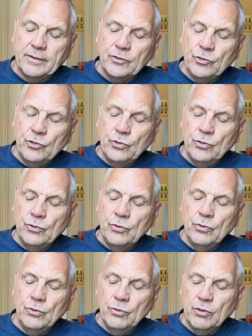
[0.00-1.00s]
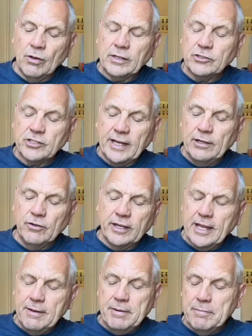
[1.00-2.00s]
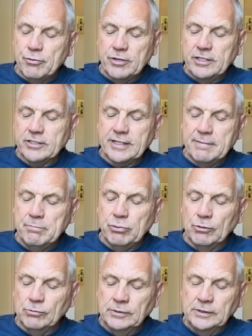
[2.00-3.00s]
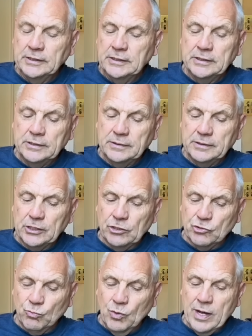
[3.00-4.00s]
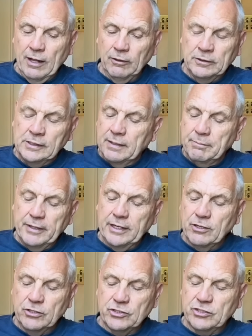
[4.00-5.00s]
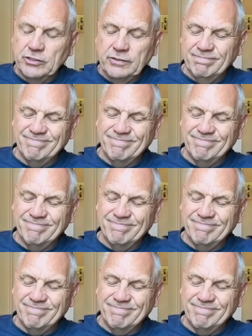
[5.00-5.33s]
you, like I say, you're going to keep it pretty simple as well, because